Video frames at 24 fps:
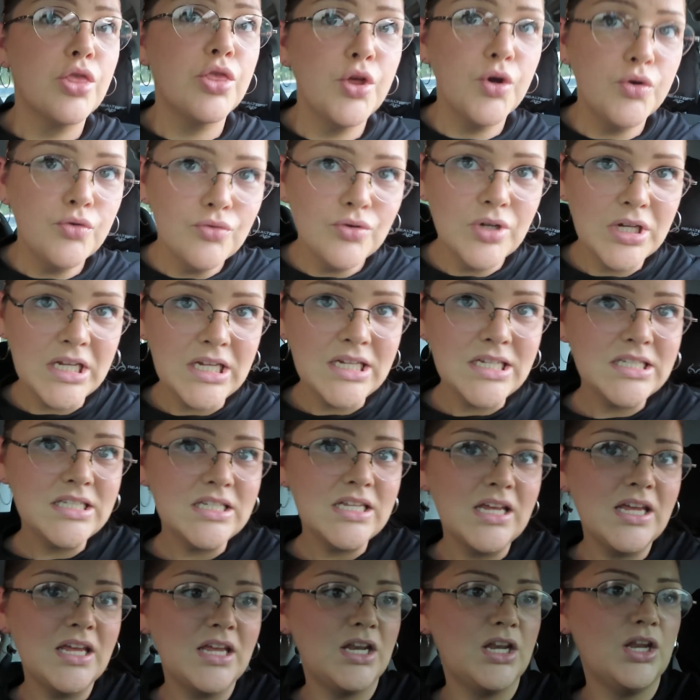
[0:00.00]
The
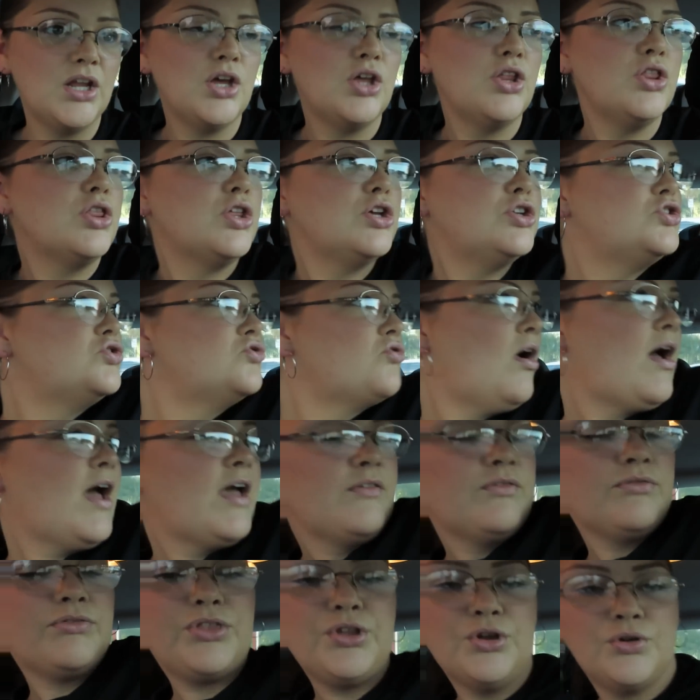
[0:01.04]
reason the
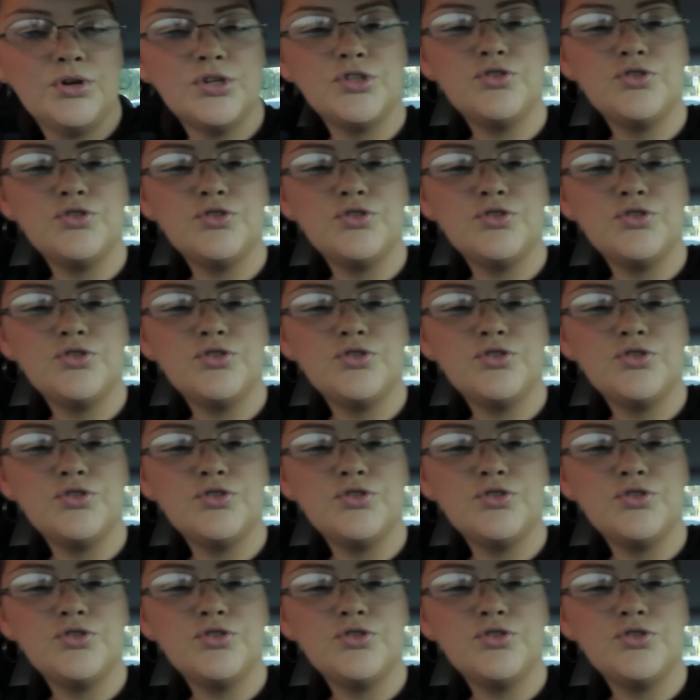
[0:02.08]
drive-through